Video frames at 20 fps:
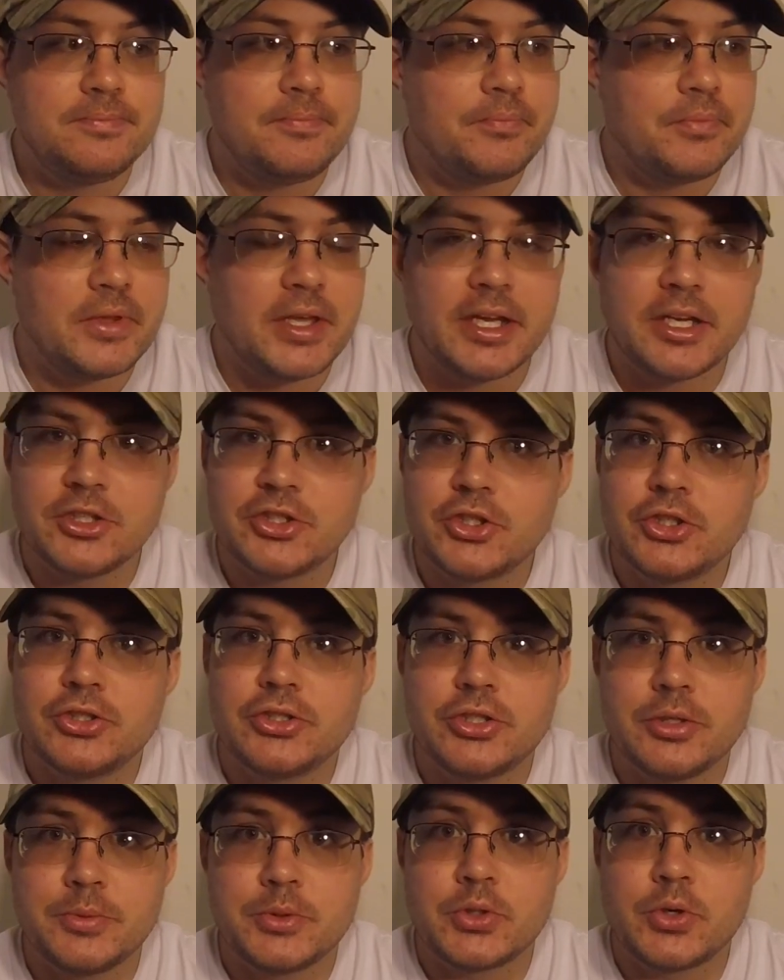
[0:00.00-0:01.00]
Like and
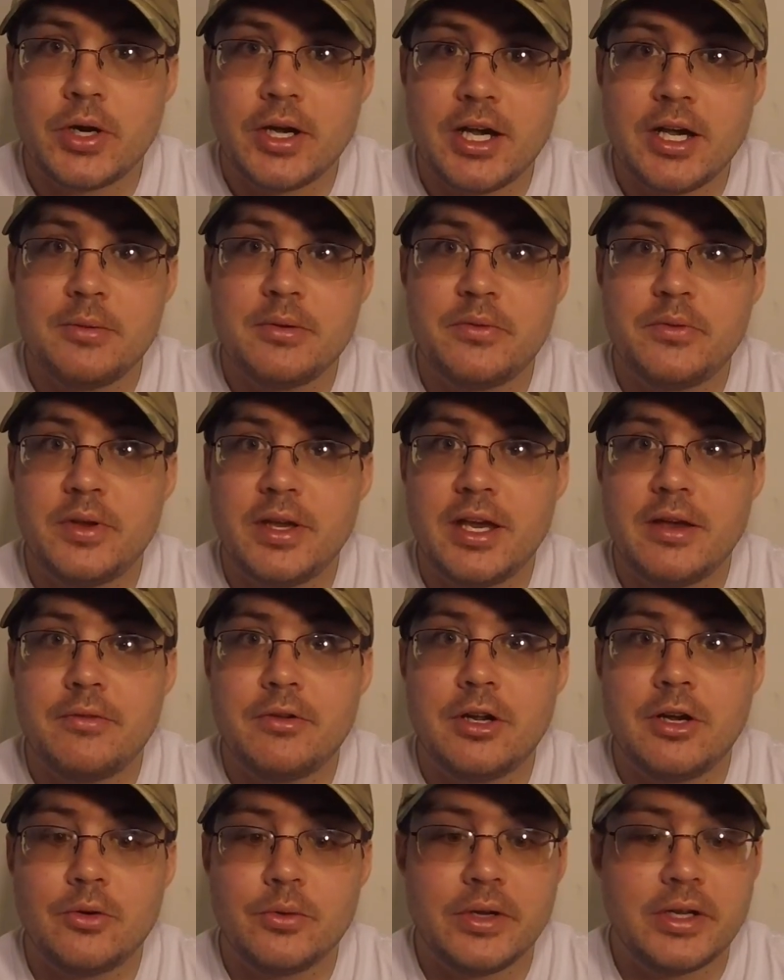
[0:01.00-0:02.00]
subscribe if you haven't
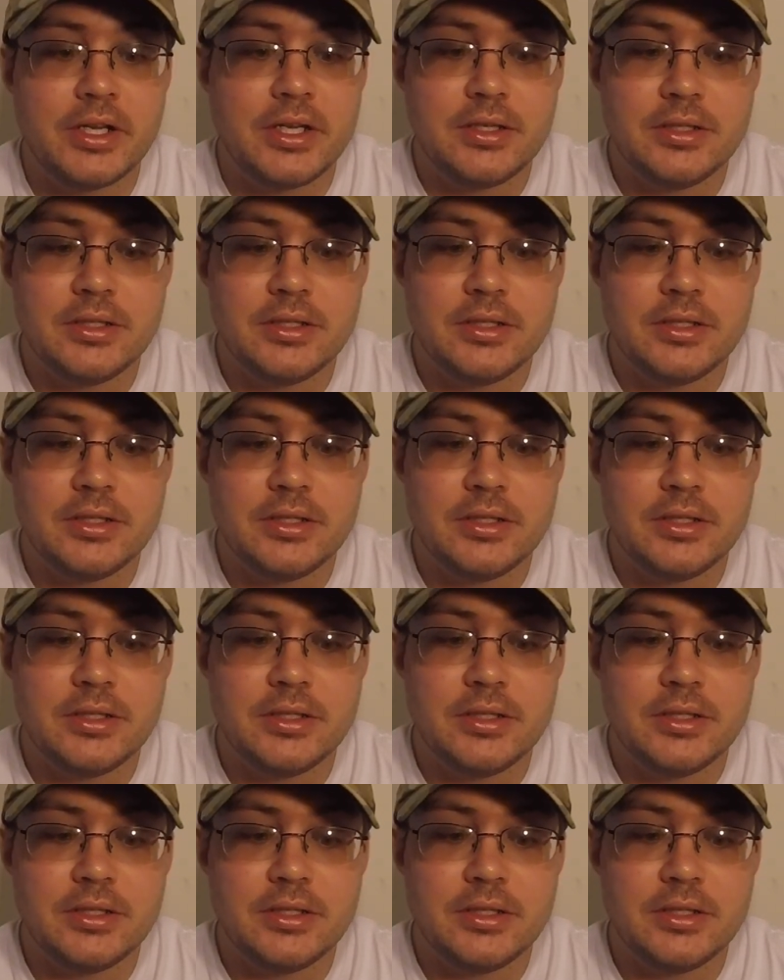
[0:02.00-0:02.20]
already.